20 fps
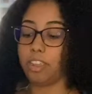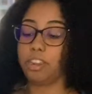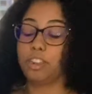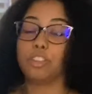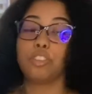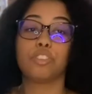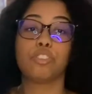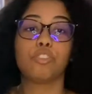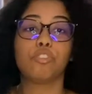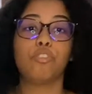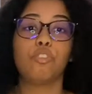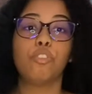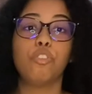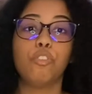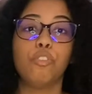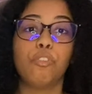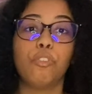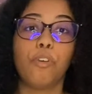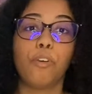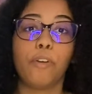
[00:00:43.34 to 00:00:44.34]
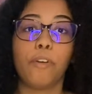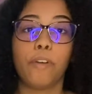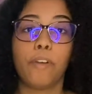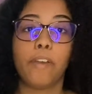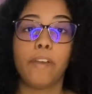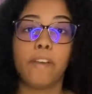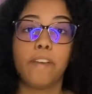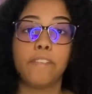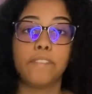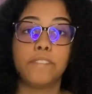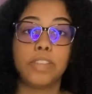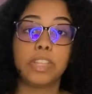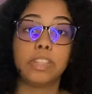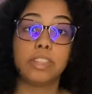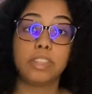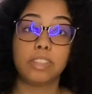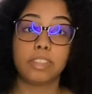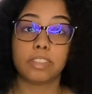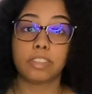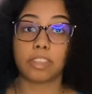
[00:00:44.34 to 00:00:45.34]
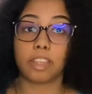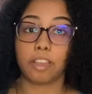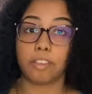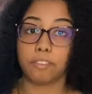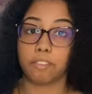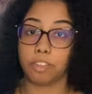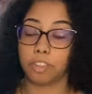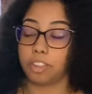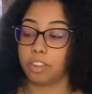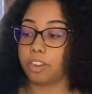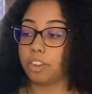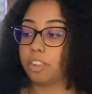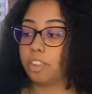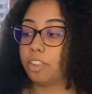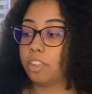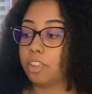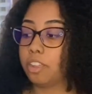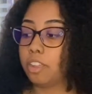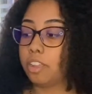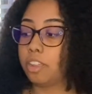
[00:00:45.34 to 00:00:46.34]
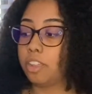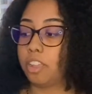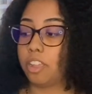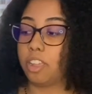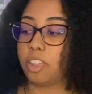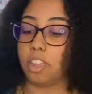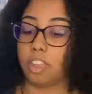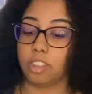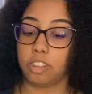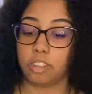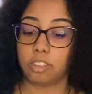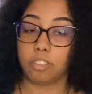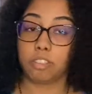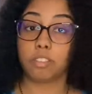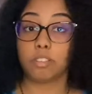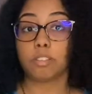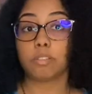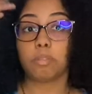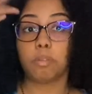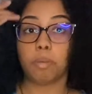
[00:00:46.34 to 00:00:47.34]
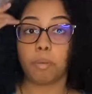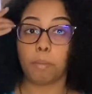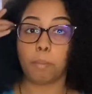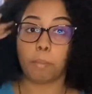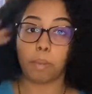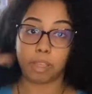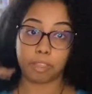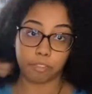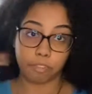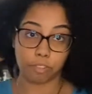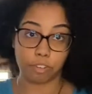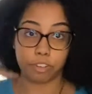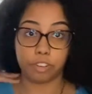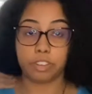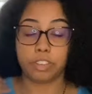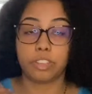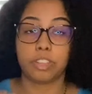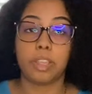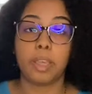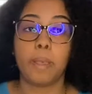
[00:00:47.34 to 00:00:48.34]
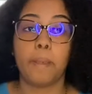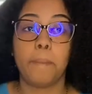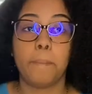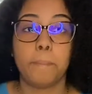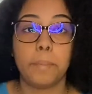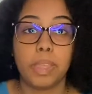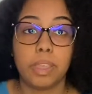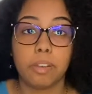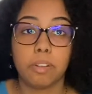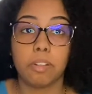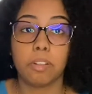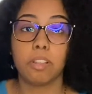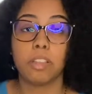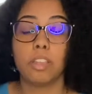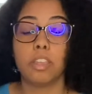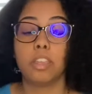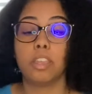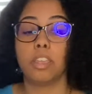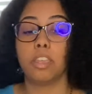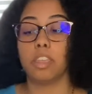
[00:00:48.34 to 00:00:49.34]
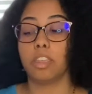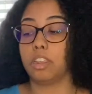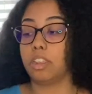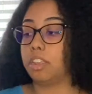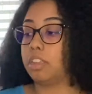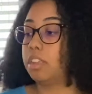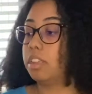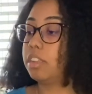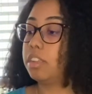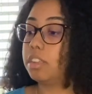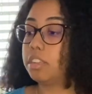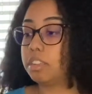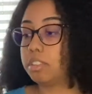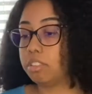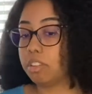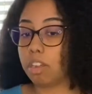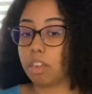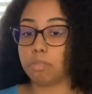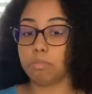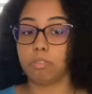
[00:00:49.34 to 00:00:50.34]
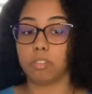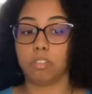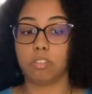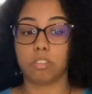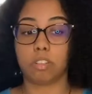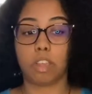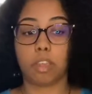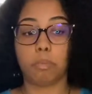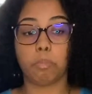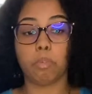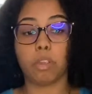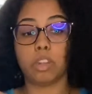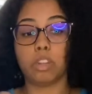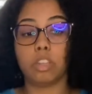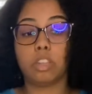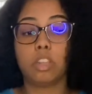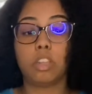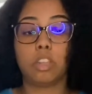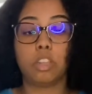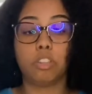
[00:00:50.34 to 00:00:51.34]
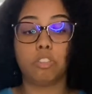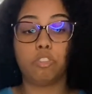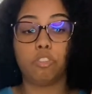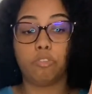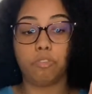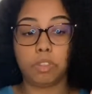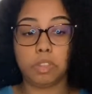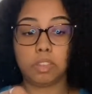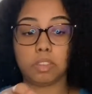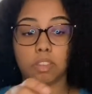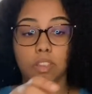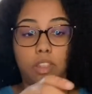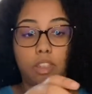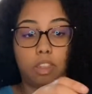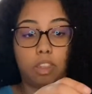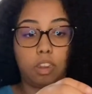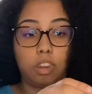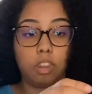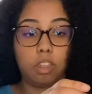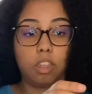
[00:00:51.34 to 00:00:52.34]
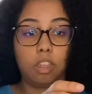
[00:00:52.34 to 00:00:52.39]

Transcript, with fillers: is 2.57 and this is my first meal and it is Domino's. I'm ready to feast in.